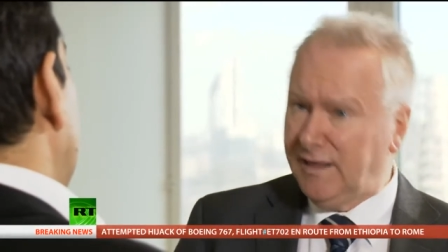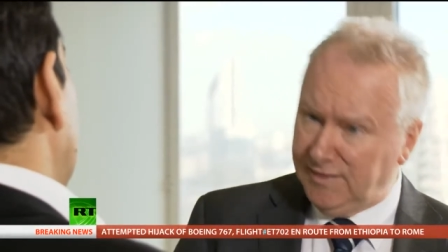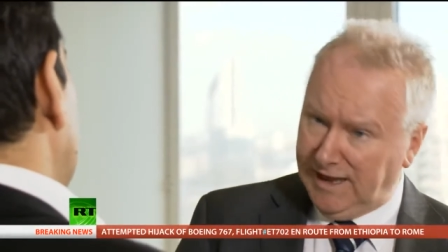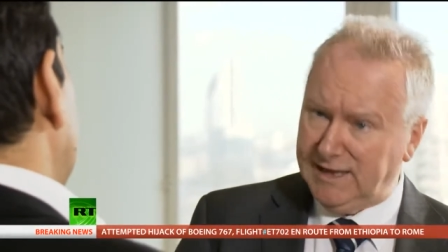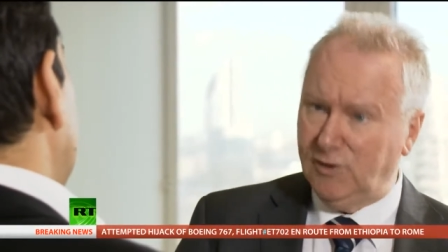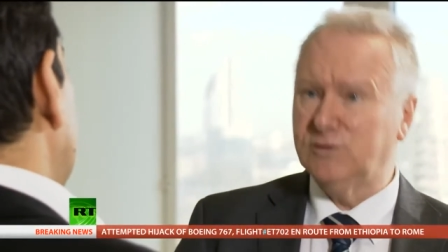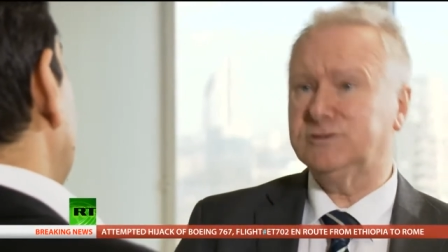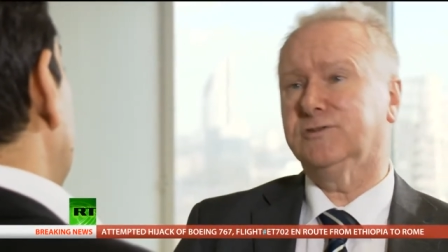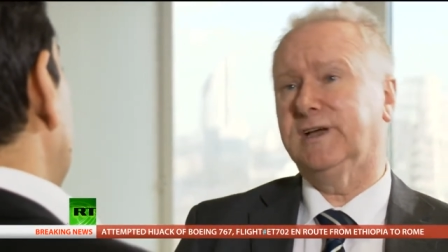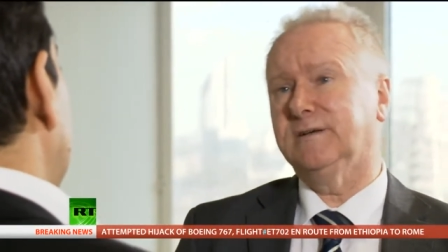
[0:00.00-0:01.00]
That
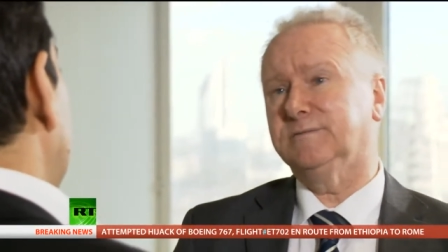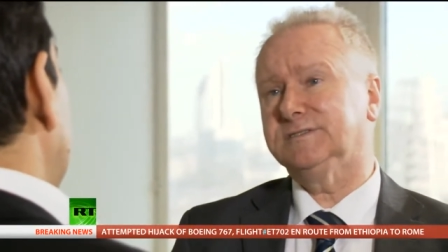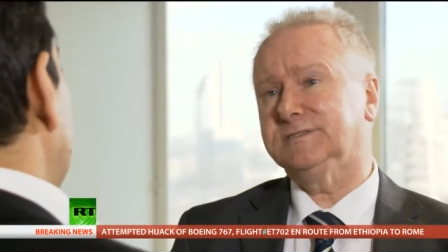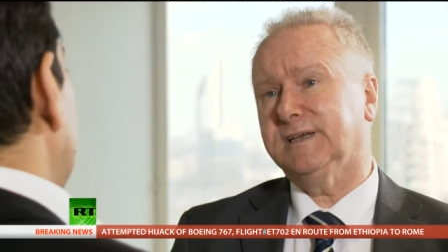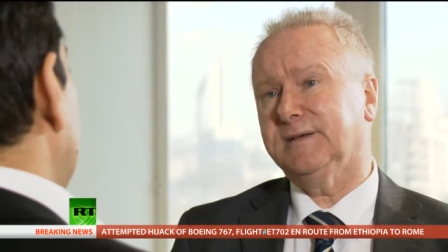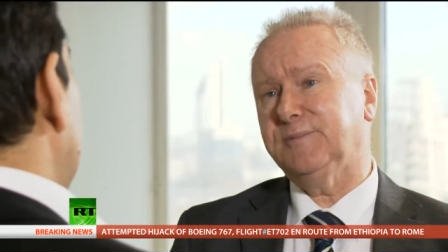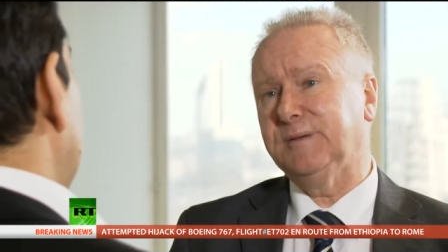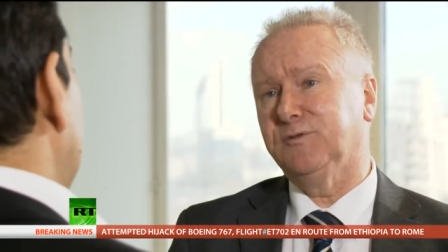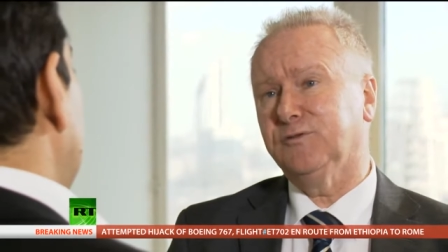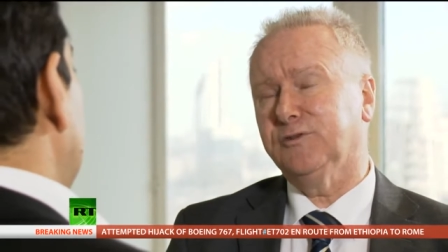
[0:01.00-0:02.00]
also helps
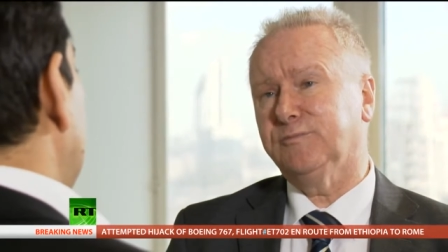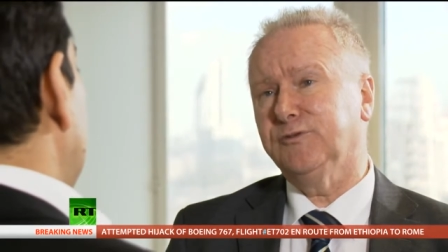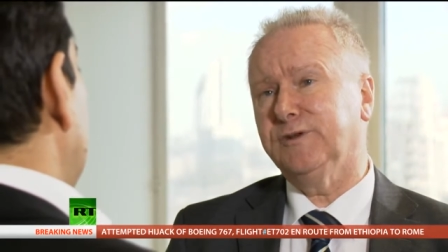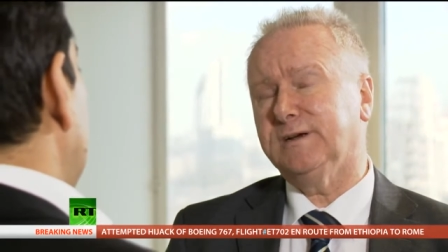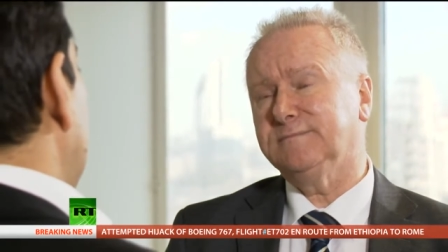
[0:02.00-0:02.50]
people who are poorer.